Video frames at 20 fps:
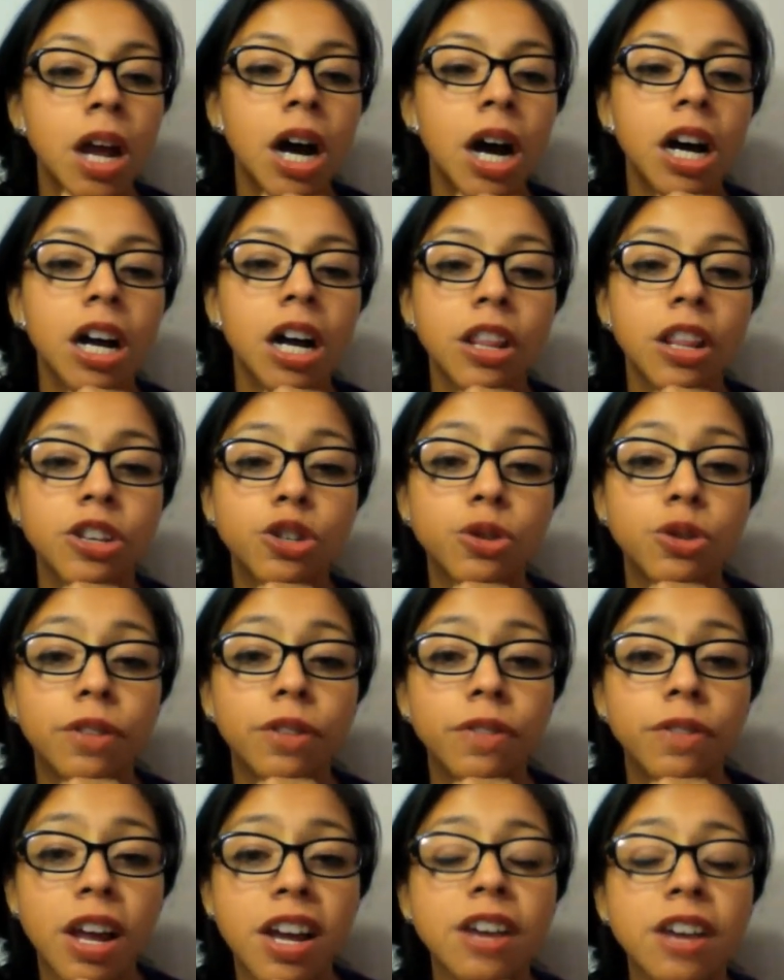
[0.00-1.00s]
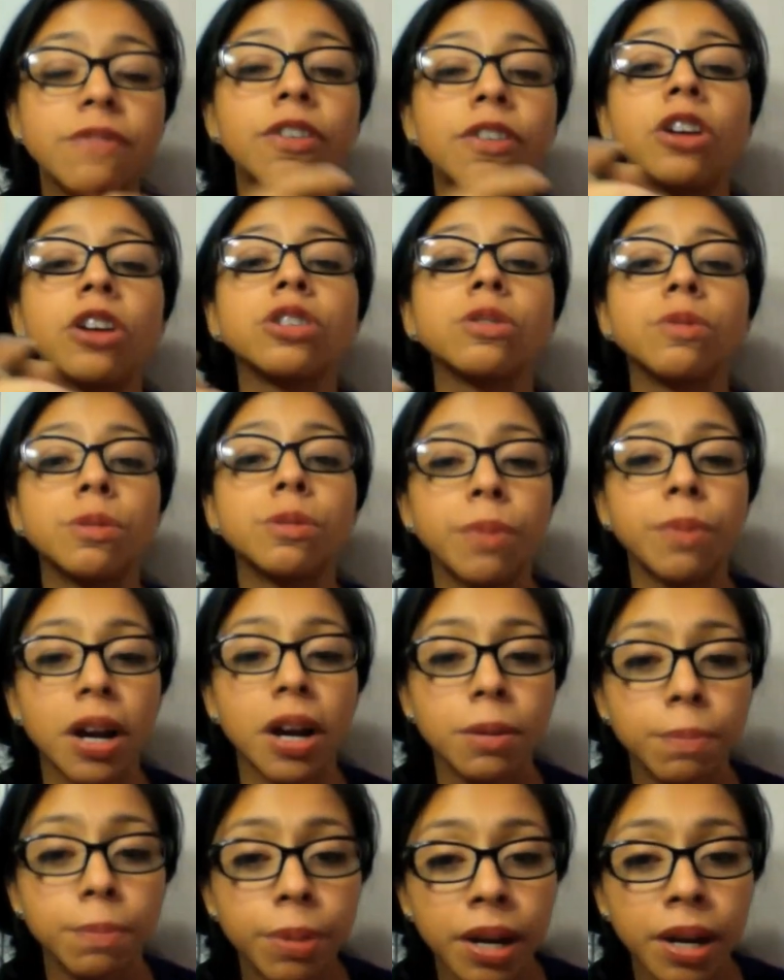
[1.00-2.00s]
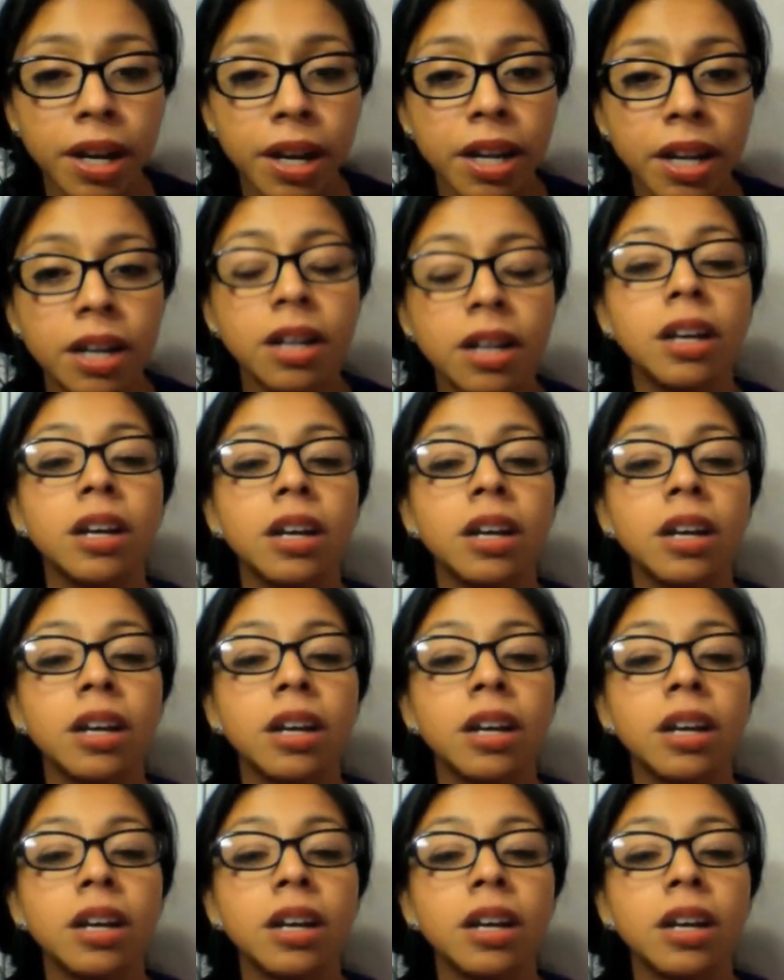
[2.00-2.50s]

Uh, the Tree of Life, also with Brad Pitt.